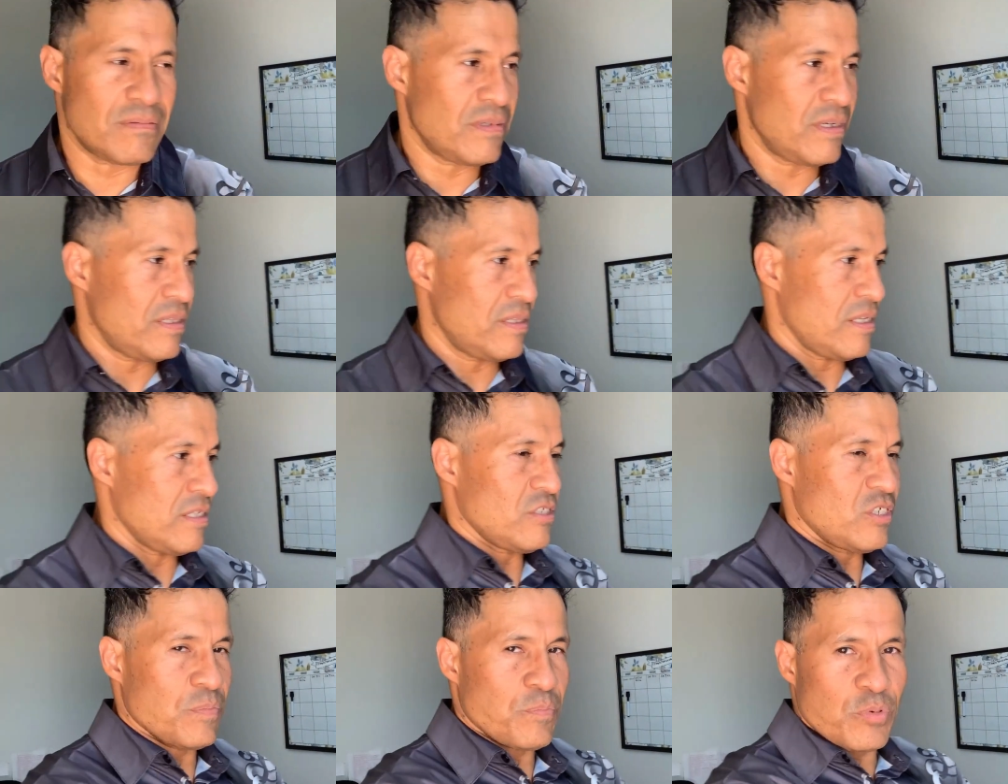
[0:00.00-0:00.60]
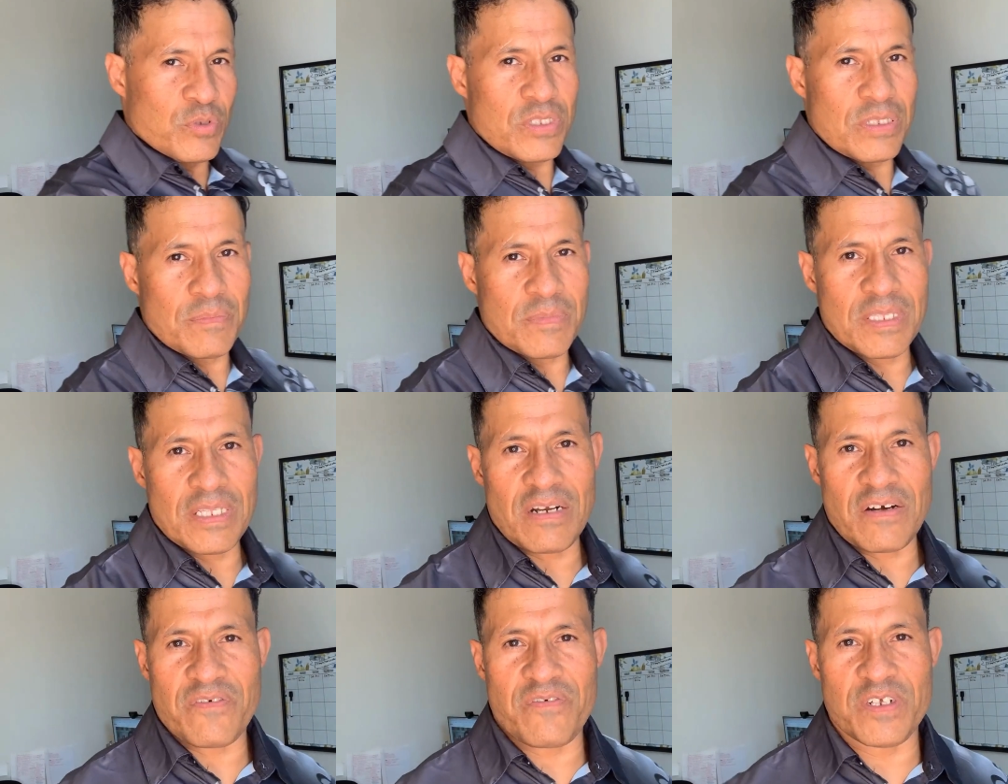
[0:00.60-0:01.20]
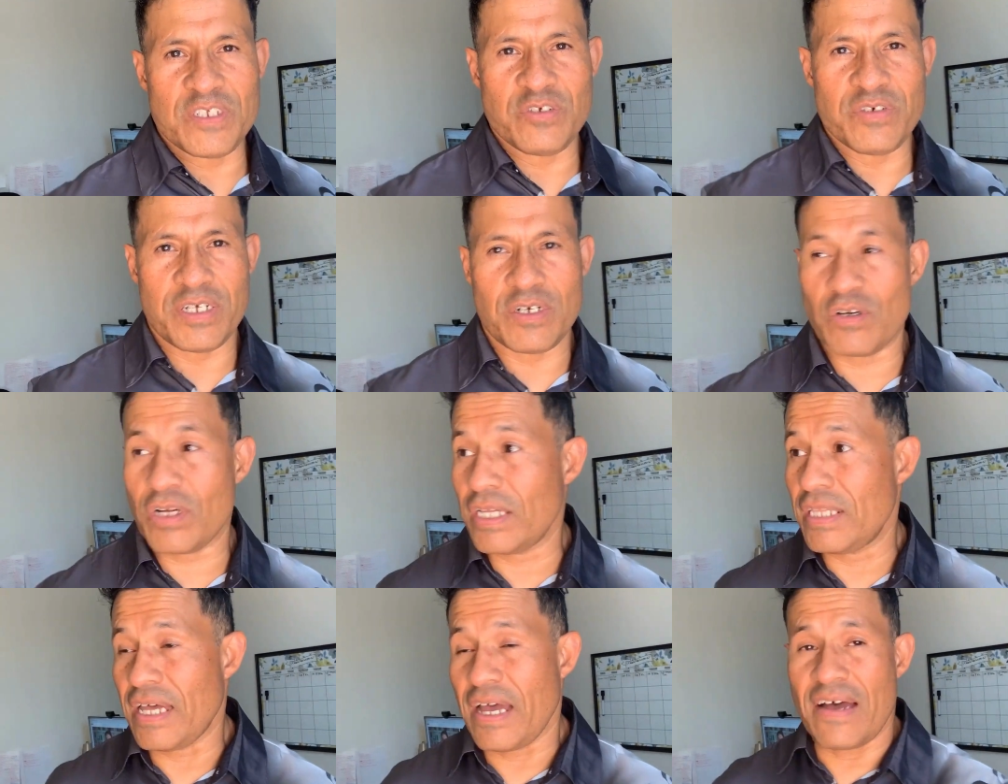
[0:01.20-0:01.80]
And then she puts them in the refrigerator.
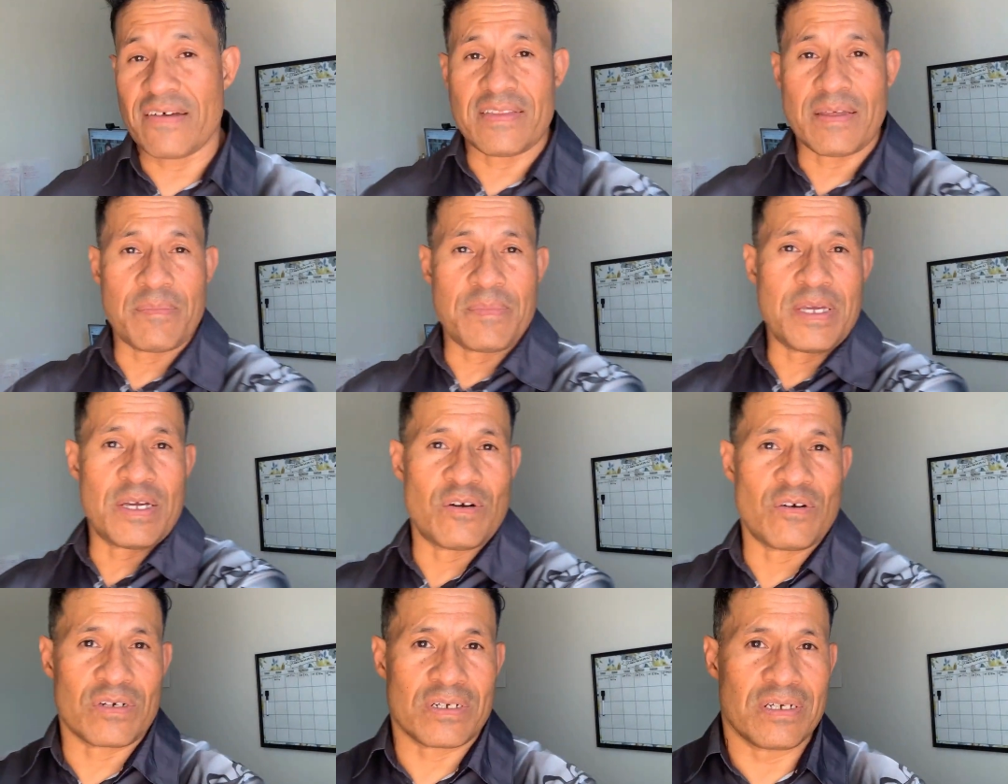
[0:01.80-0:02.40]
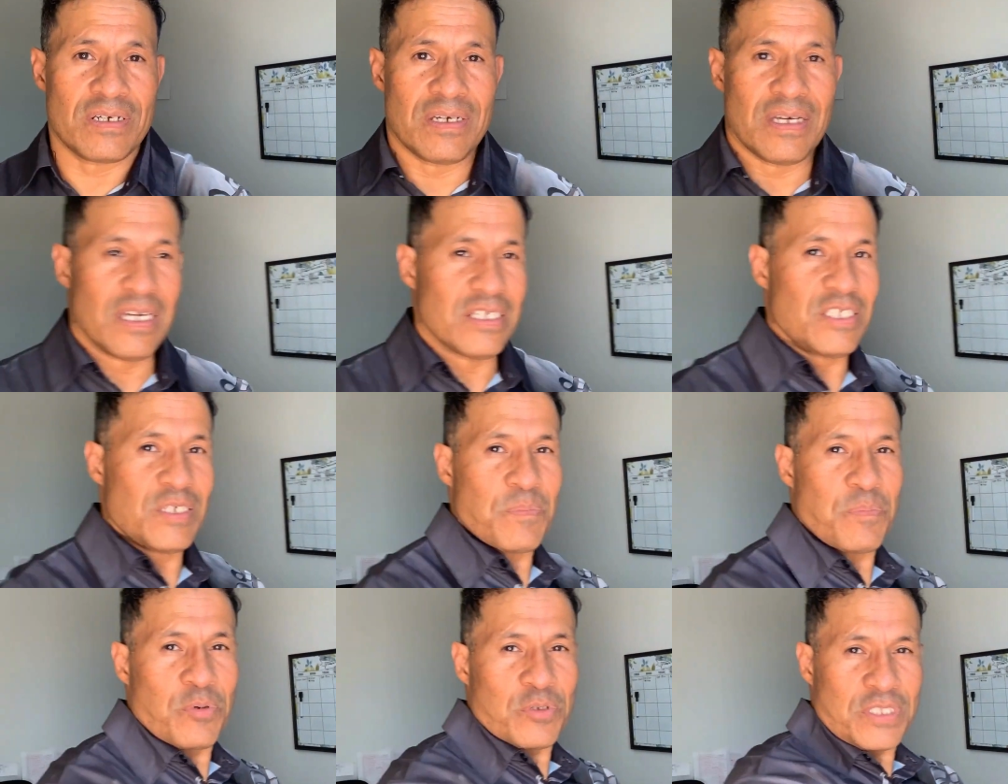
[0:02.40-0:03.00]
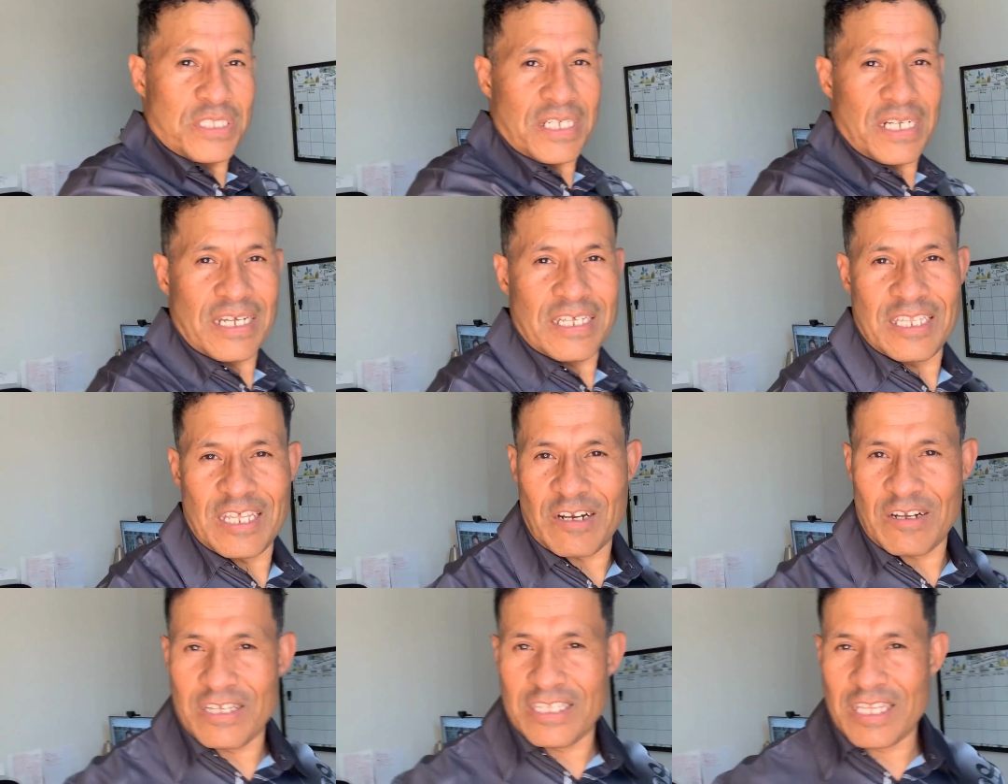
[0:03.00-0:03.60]
Can I have the milk? And she puts it in
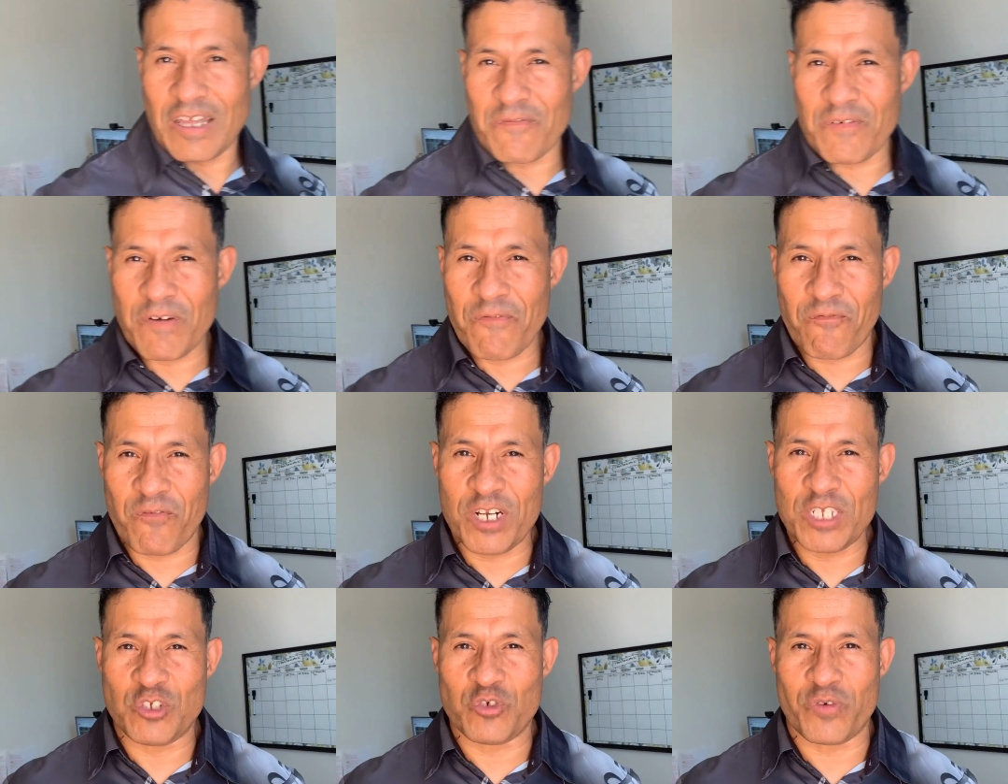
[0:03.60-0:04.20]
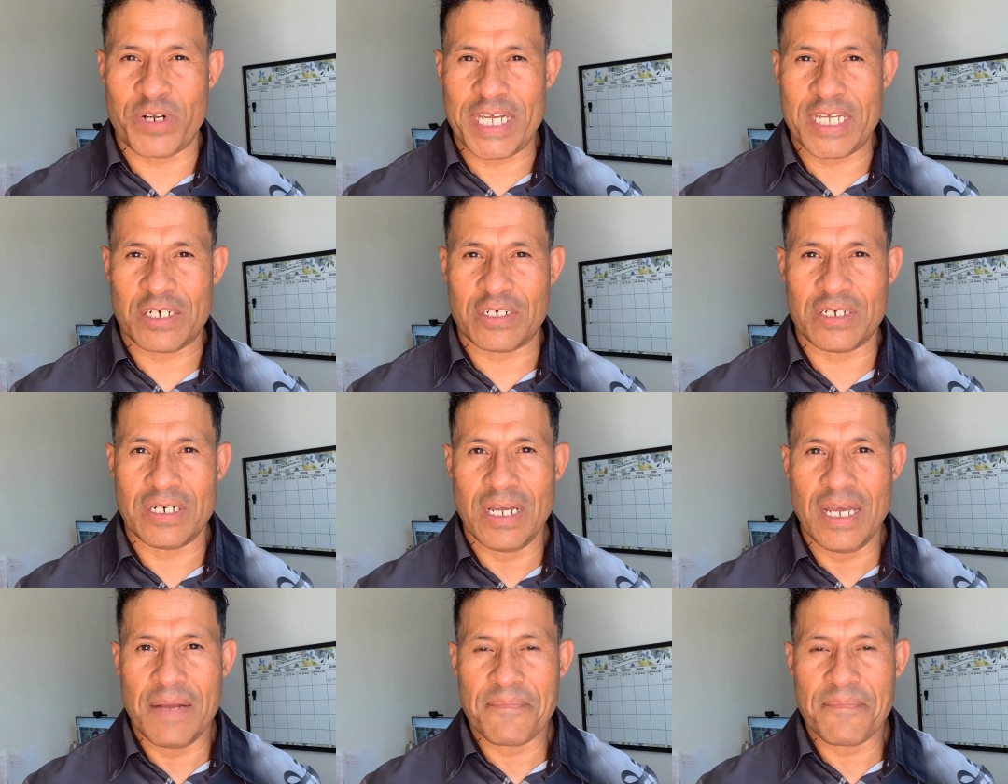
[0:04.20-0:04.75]
the refrigerator.